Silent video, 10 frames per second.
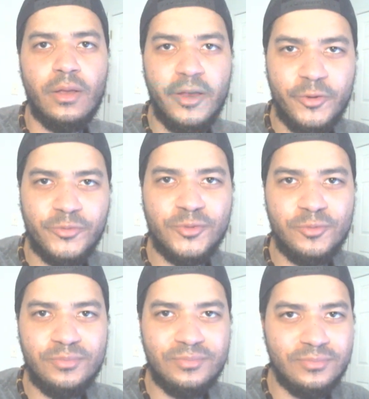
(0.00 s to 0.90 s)
Hey
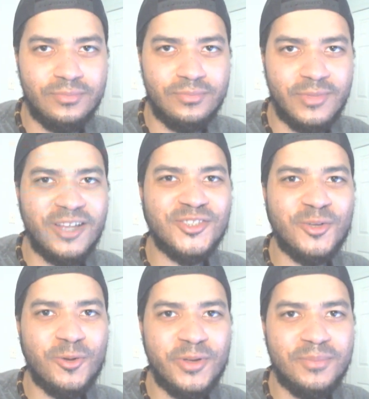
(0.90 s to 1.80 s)
YouTube, how's
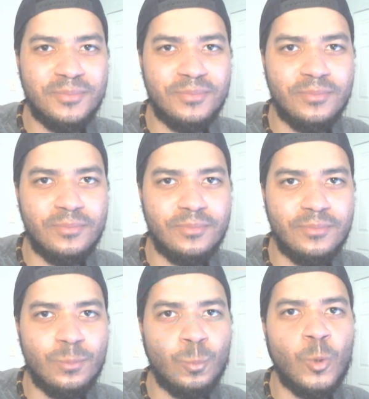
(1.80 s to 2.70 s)
it going?
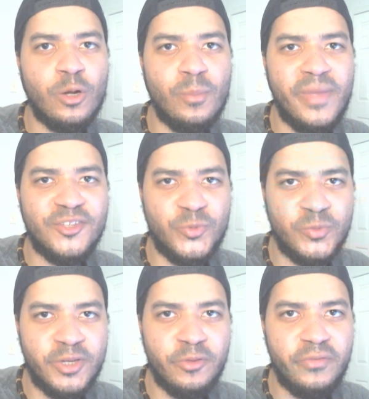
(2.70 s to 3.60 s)
Welcome back to
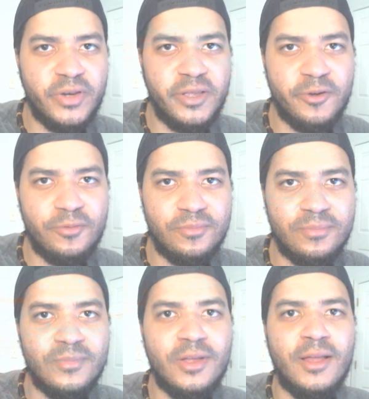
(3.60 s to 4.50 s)
another video.
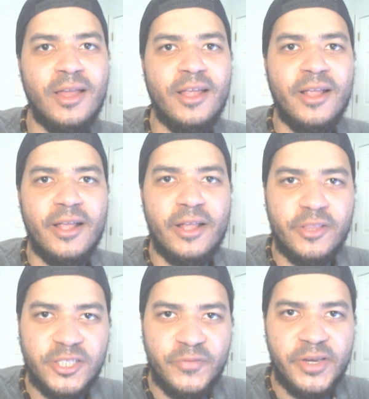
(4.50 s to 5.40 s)

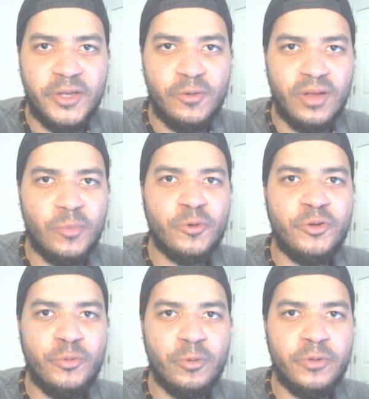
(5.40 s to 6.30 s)
In this video, I'm going
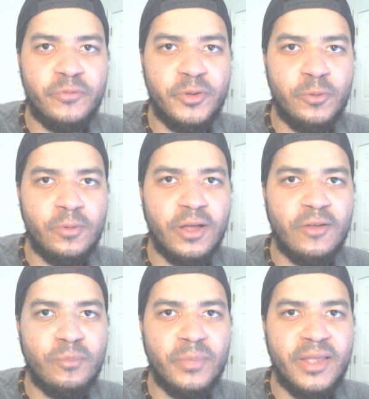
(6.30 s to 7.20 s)
to do a review
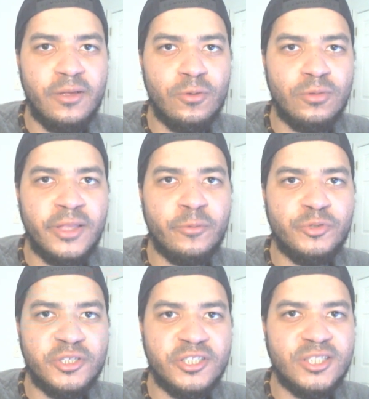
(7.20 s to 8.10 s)
of Mango
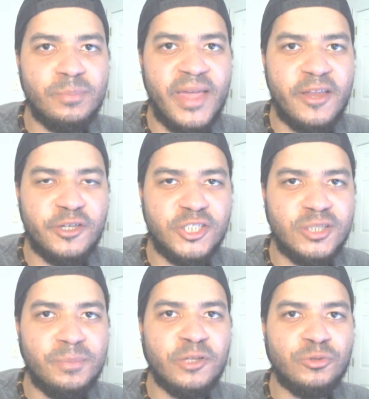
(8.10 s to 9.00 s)
Languages Spanish
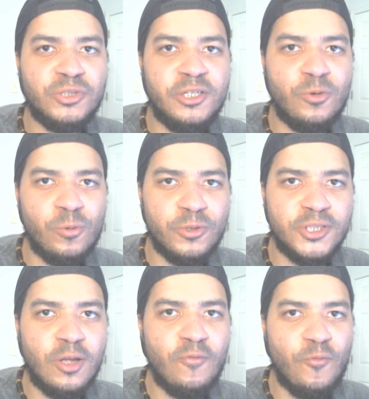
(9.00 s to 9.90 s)
Specialty
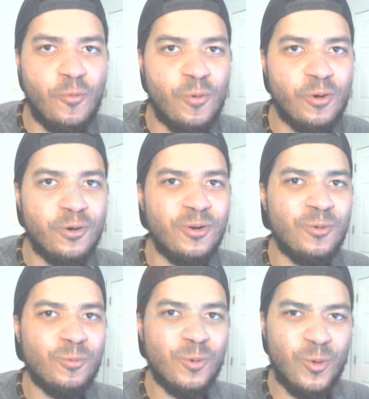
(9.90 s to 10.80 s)
Course for
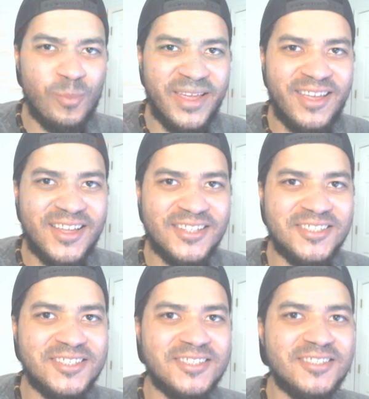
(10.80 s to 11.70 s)

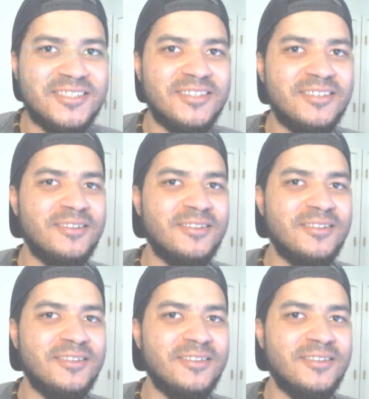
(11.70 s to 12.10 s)
Romance.